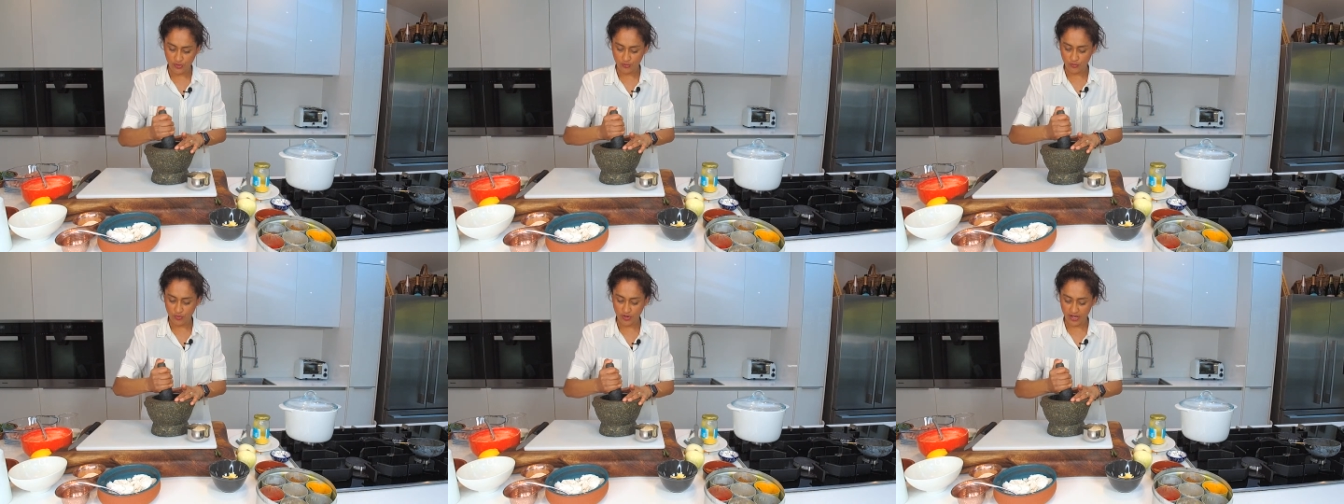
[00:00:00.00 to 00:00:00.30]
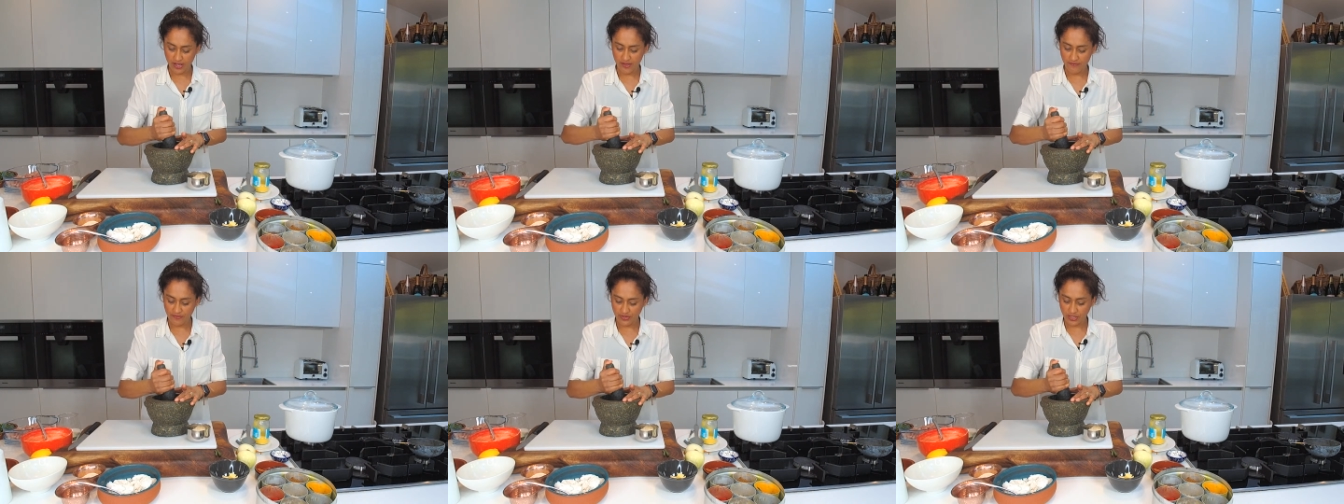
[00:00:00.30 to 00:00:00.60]

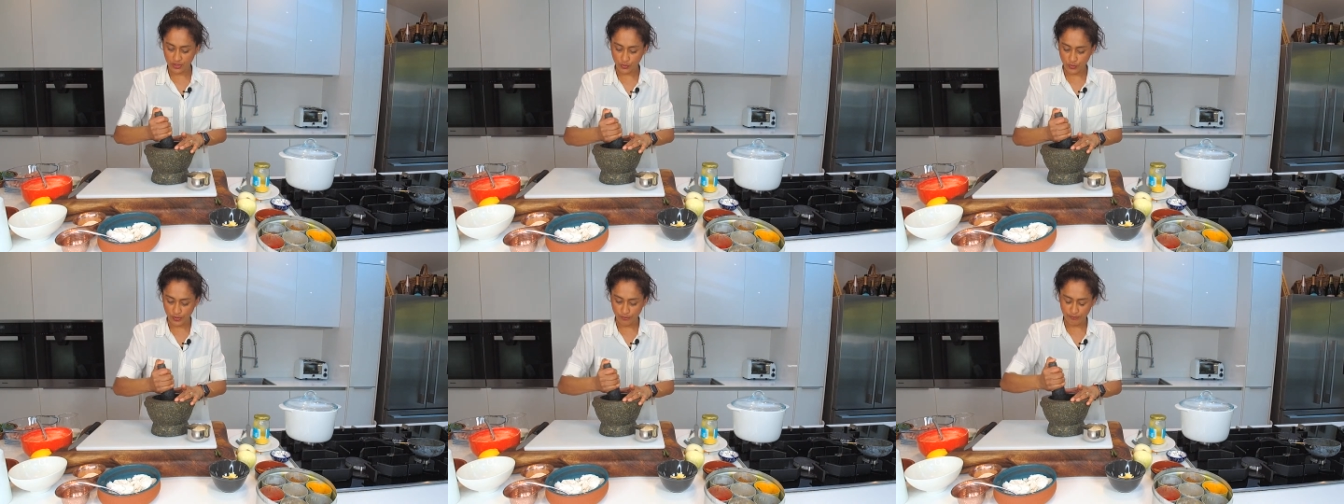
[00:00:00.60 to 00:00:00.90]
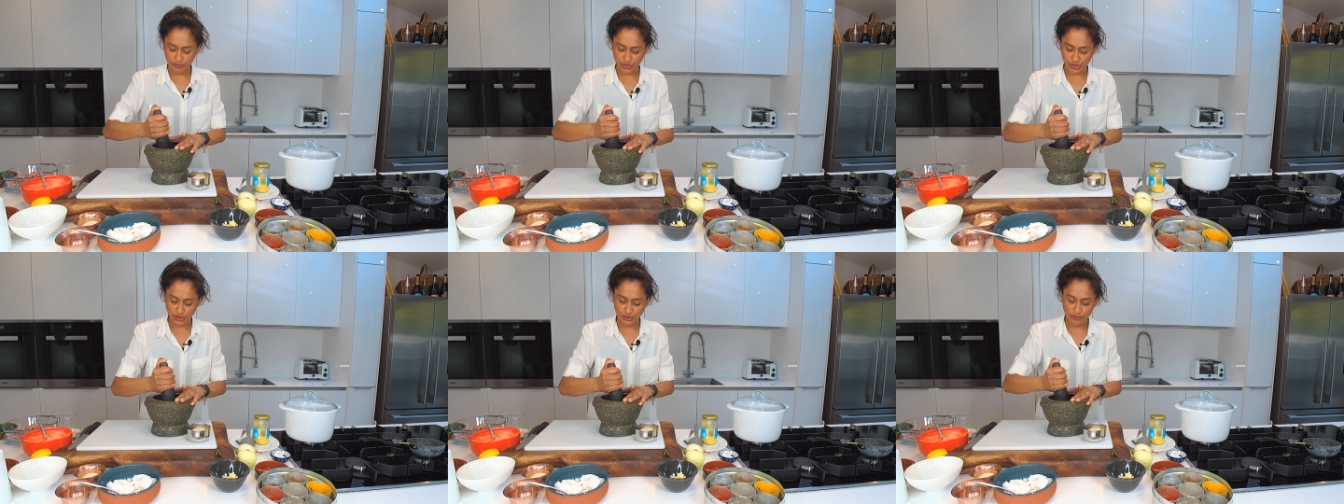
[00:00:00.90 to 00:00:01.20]
whatever
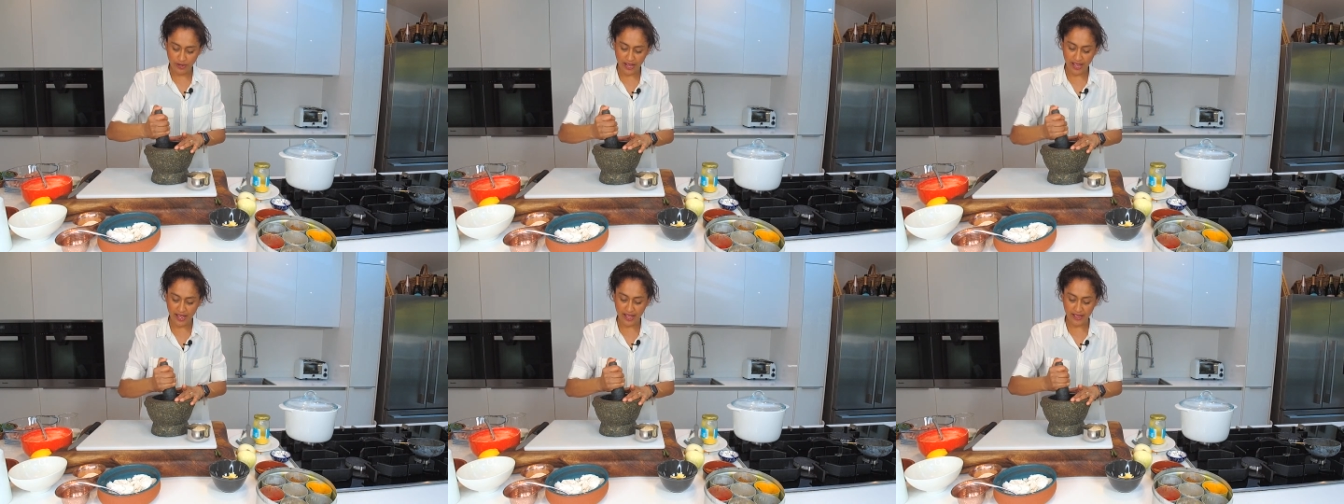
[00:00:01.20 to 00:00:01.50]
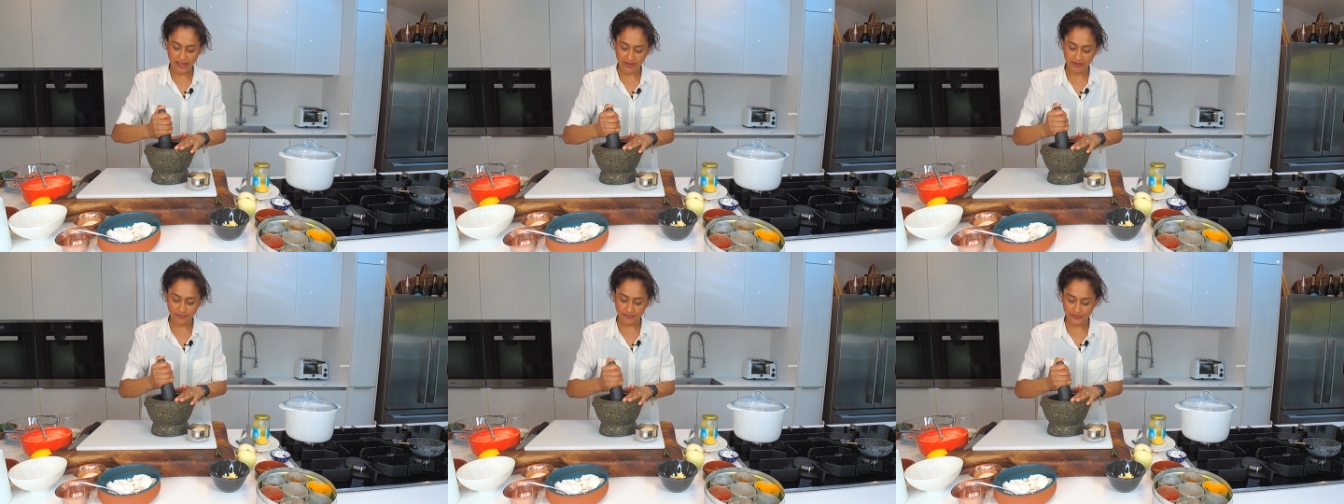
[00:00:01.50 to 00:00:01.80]
equipment you
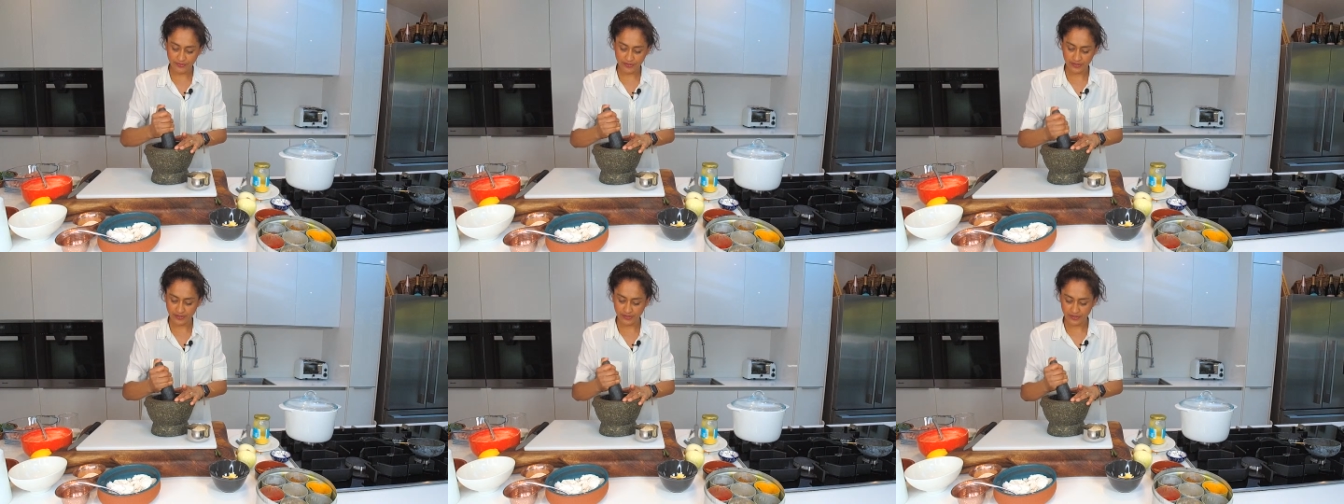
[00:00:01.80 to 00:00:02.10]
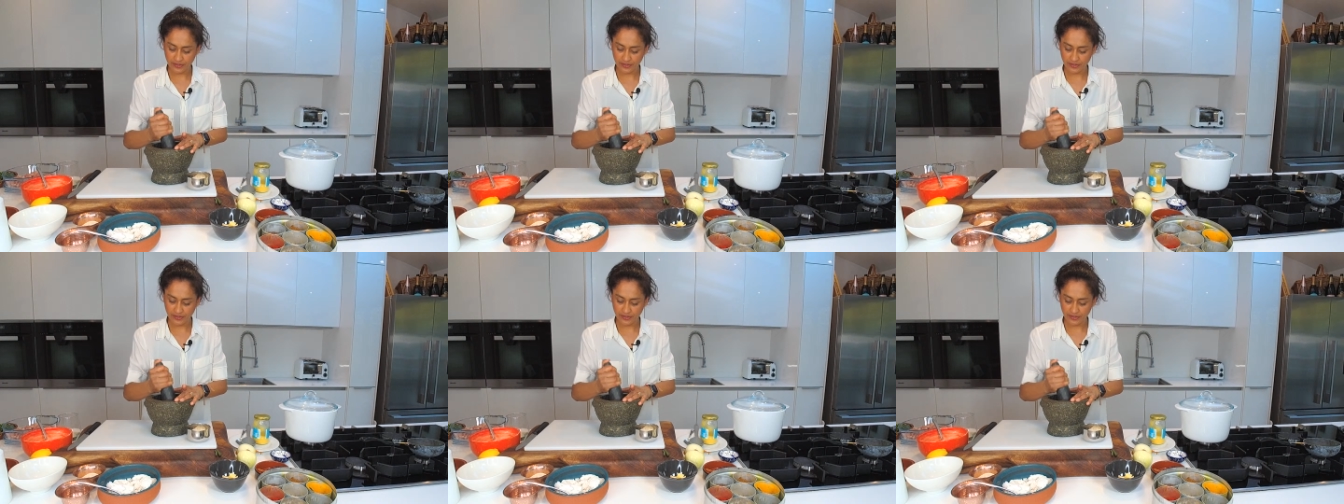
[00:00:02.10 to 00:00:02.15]
have